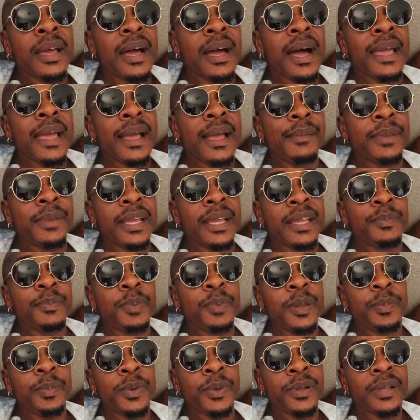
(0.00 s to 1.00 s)
I am late,
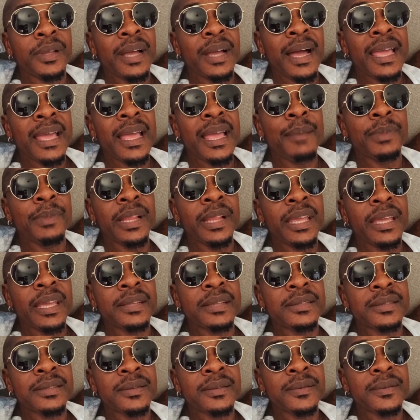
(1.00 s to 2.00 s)
people. I am
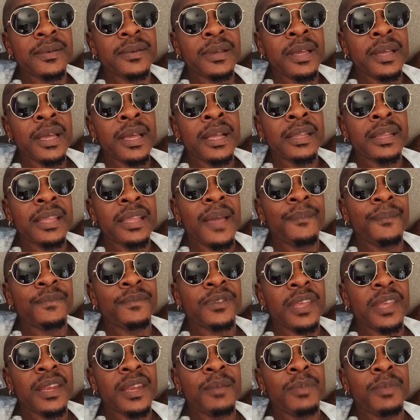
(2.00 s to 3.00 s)
late. Them
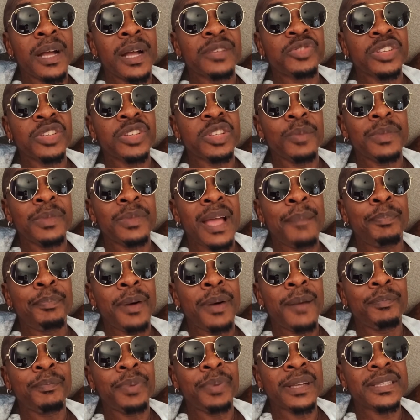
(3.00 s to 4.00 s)
say the man dress up now
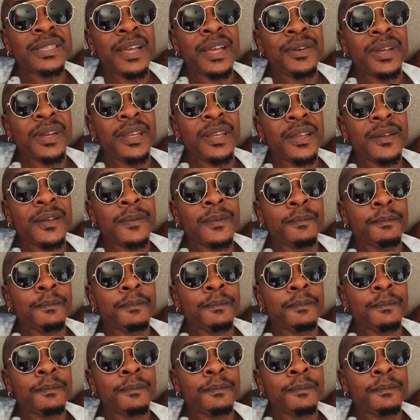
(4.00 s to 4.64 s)
pampas already.